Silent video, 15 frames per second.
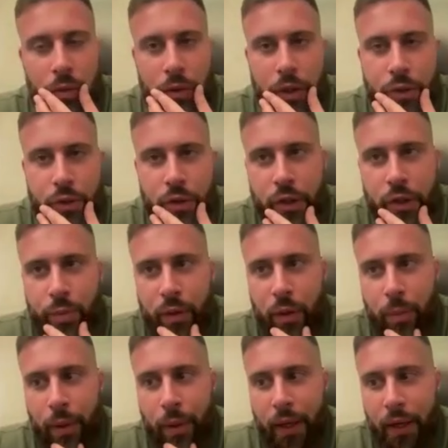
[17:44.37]
Let's bring
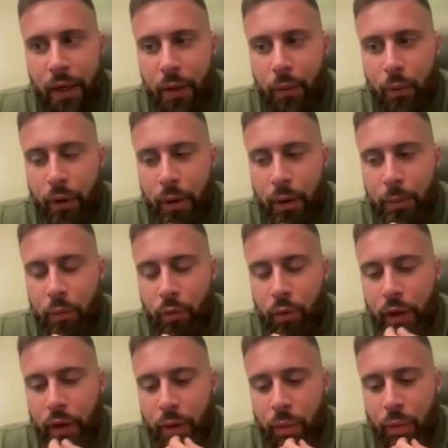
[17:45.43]
it back. What I'm
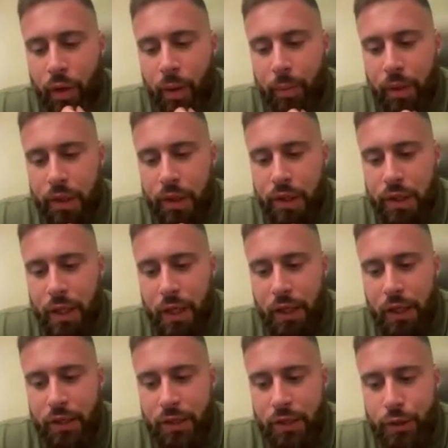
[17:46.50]
going to say
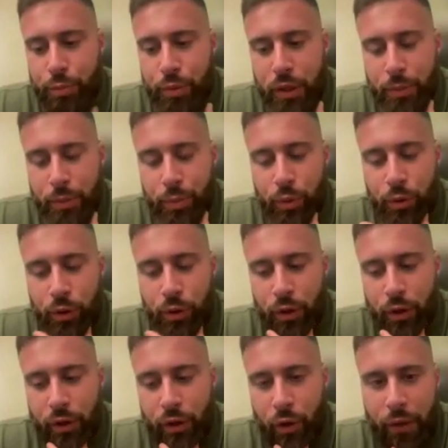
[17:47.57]
is people
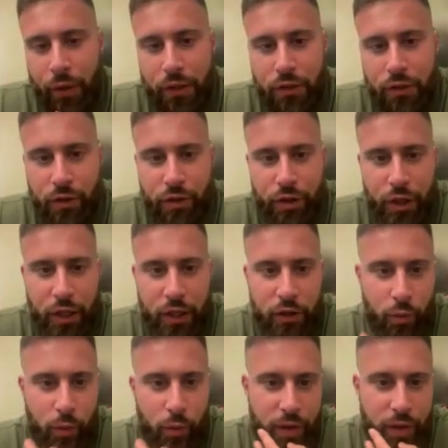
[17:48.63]
are going to think
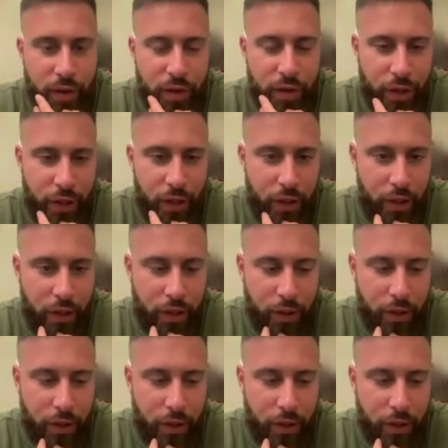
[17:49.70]
the way they think,